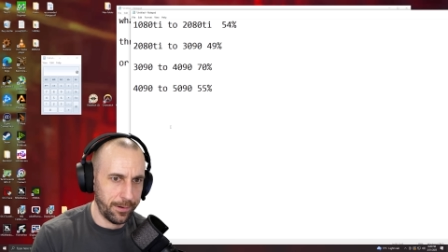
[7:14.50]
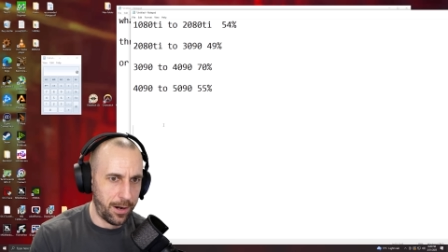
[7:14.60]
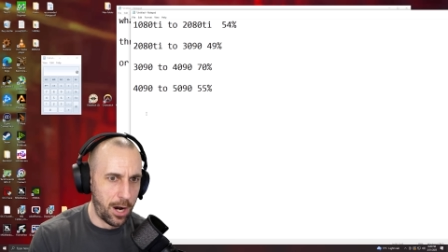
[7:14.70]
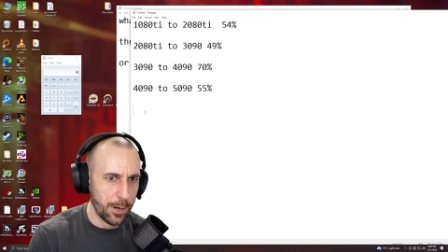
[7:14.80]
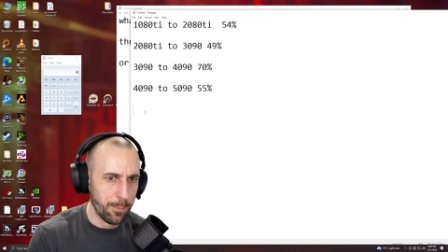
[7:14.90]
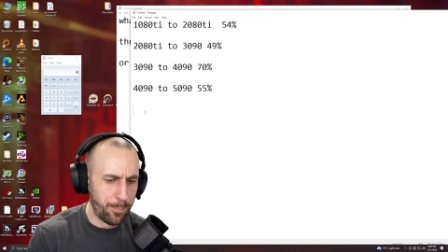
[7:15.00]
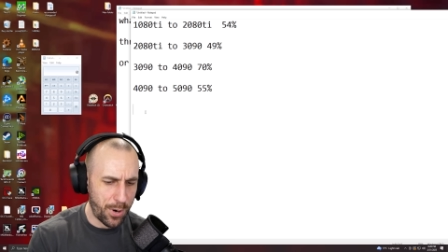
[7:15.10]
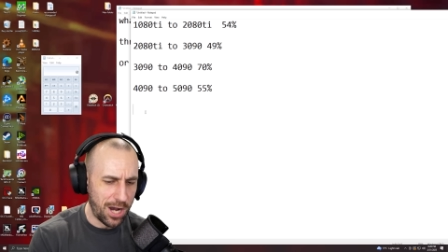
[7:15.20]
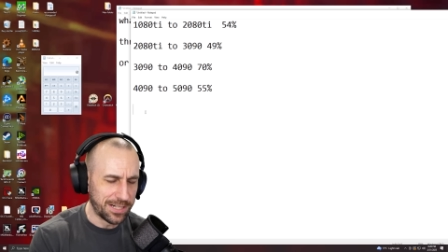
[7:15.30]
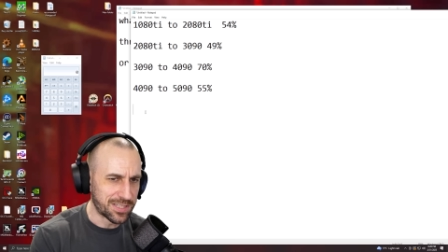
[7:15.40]

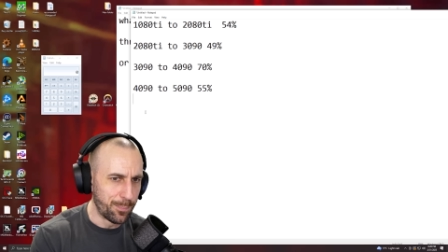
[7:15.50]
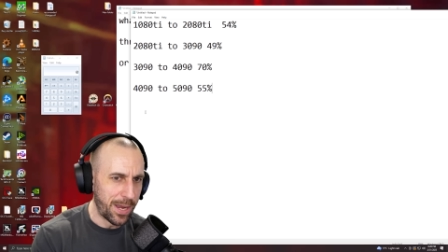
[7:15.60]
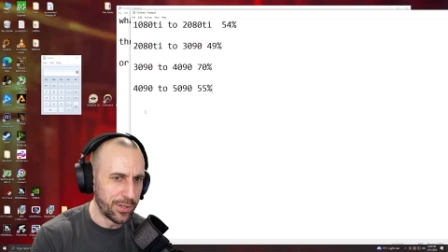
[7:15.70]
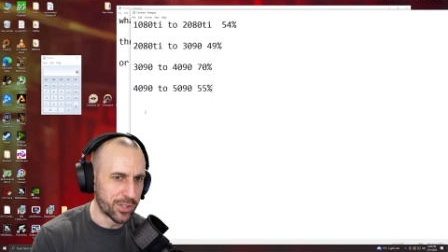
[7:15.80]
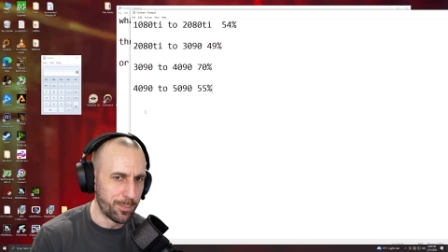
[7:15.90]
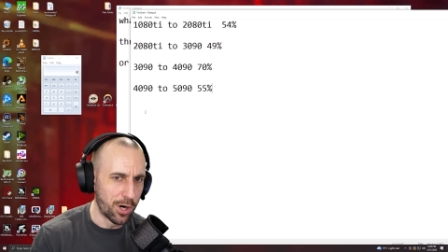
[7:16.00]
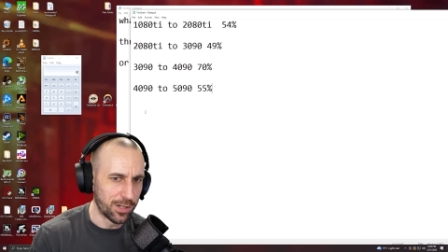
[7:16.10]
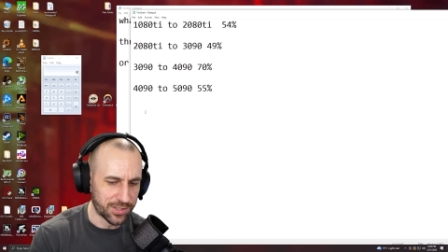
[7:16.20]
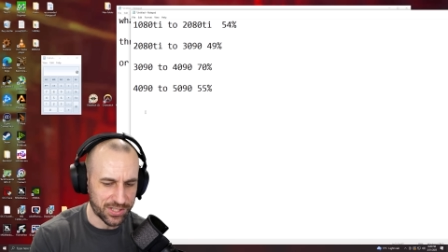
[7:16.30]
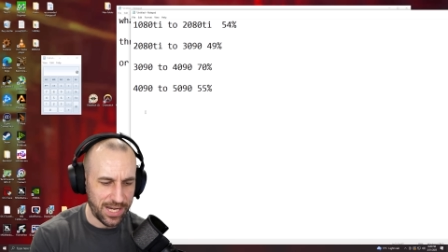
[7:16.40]
unboxed
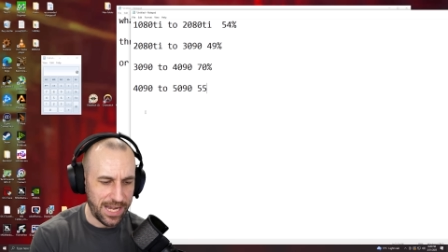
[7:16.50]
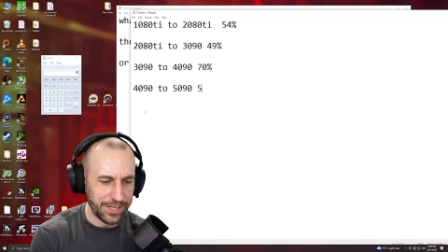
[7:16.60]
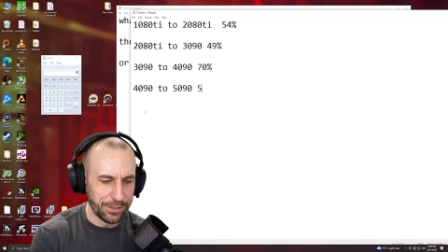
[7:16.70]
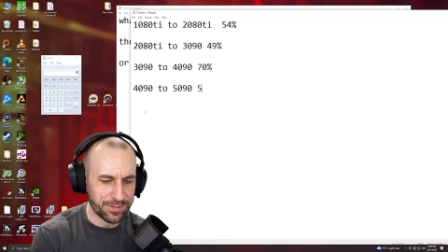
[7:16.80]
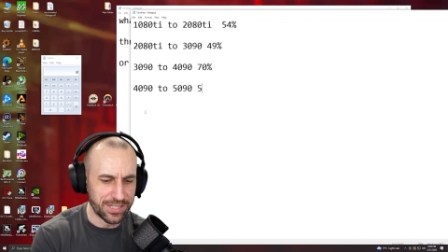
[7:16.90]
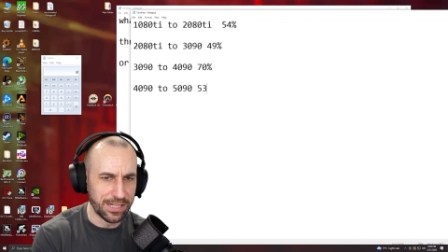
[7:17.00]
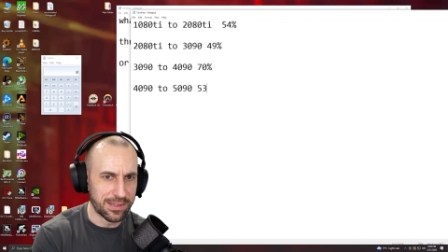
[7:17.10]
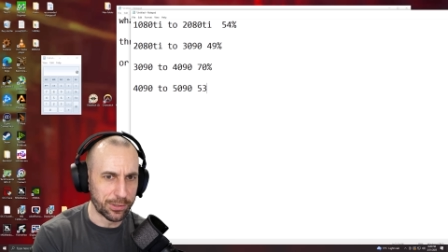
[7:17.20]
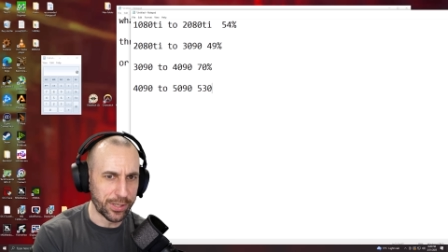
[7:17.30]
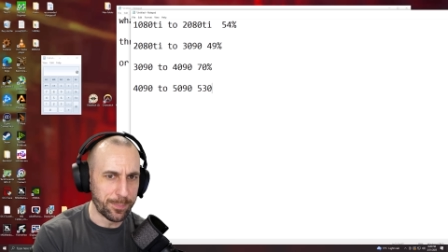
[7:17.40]
benchmarks and you see
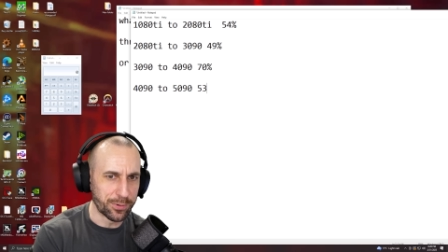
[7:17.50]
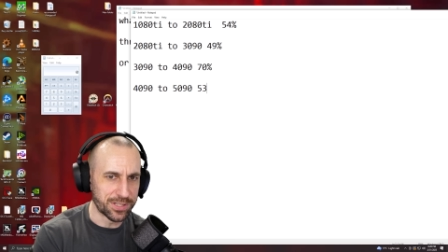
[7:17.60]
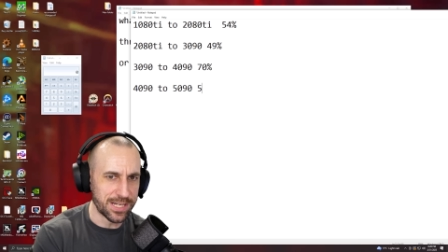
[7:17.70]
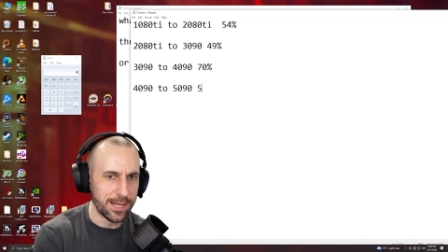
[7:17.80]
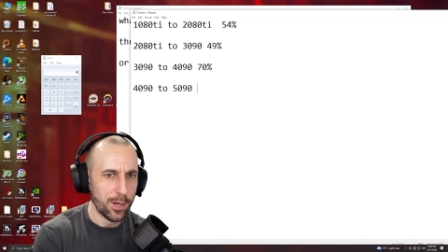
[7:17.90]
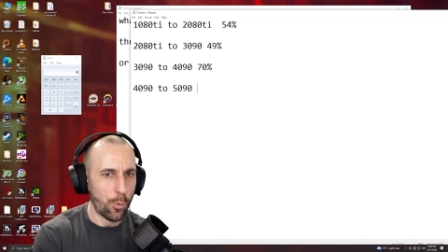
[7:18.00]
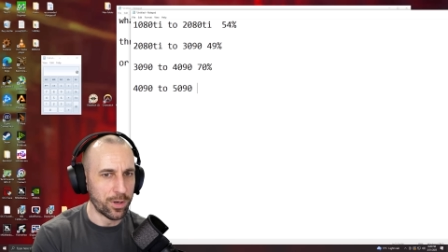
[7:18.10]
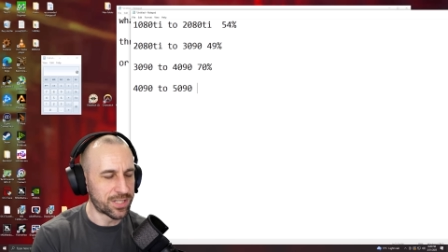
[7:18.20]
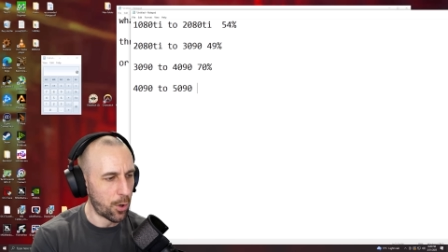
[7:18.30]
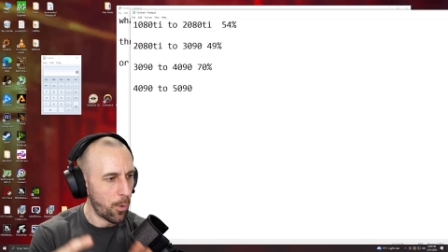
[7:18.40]
30%,
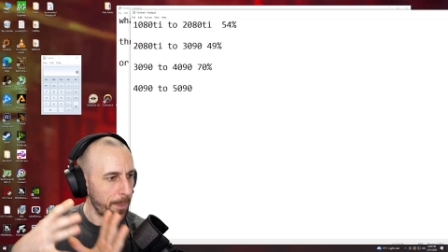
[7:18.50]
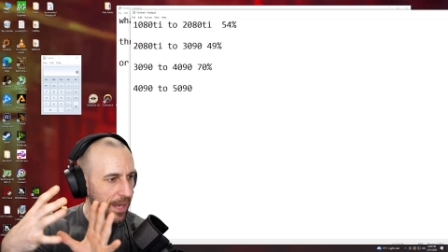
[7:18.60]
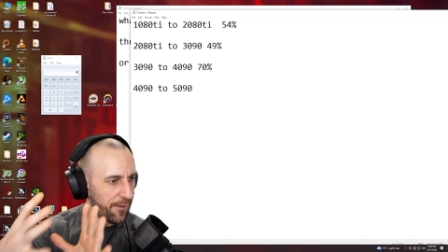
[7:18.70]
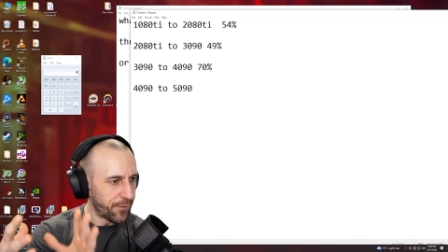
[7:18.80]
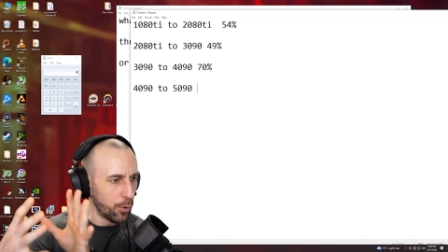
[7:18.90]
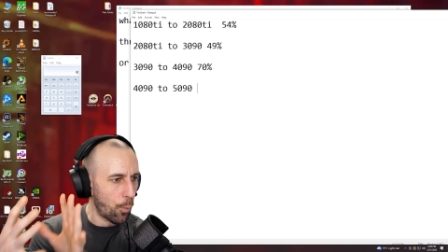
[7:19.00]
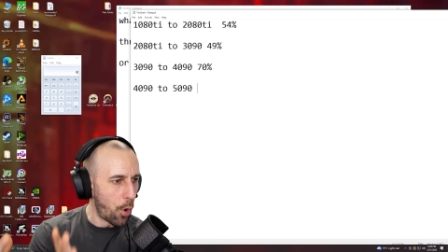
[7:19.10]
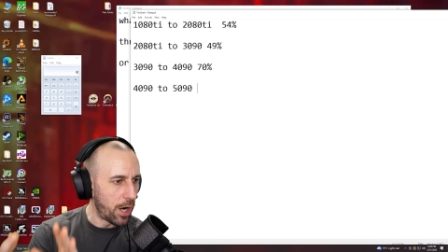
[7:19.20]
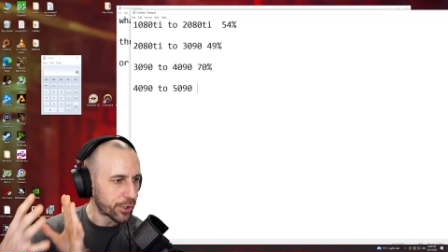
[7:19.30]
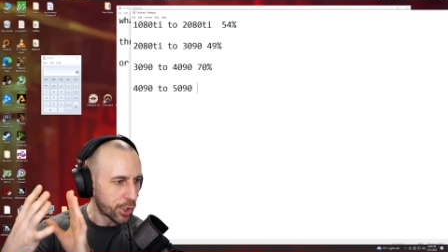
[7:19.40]
what so if you
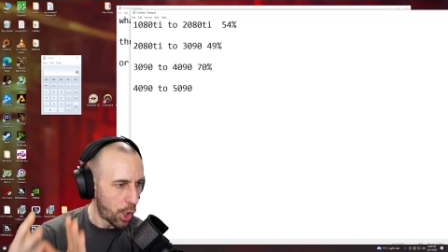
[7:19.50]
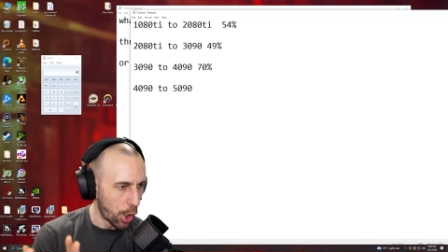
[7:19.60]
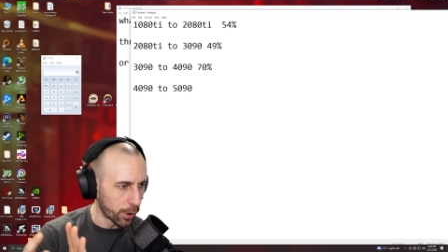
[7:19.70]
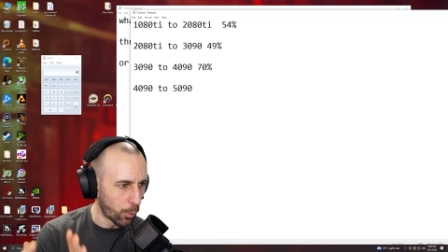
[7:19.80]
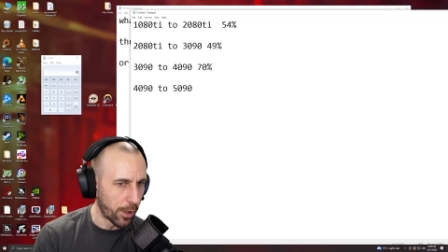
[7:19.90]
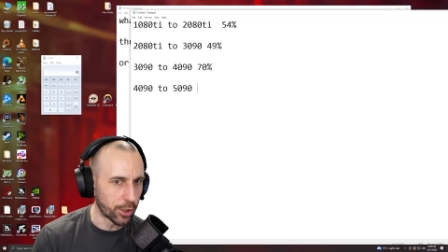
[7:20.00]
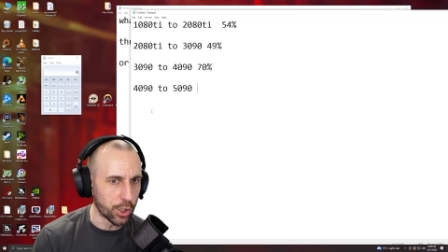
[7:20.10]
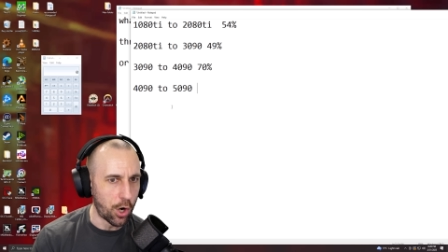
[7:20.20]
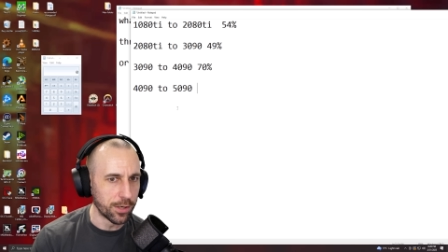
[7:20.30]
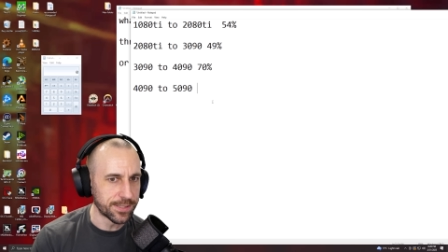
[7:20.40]
watch hardware
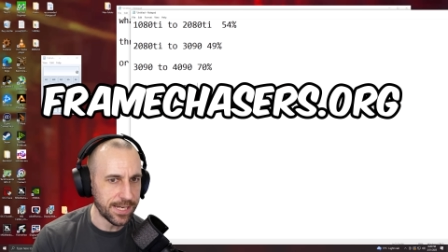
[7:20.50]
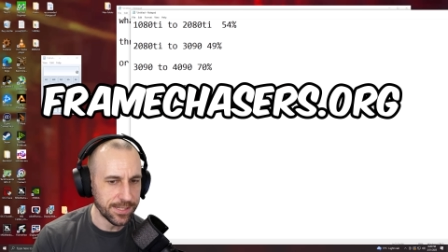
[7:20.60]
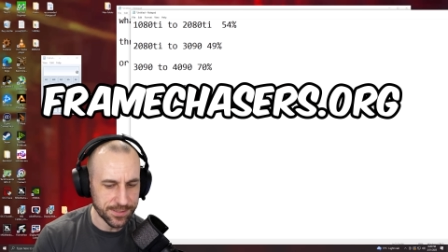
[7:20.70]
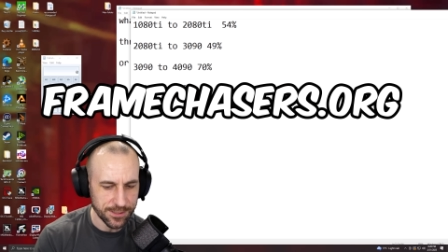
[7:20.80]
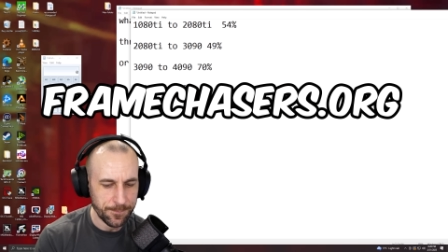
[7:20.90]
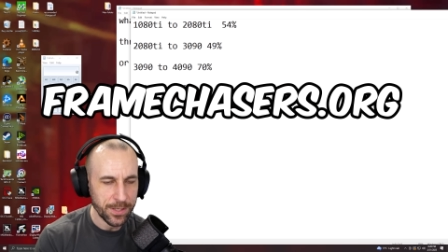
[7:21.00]
content,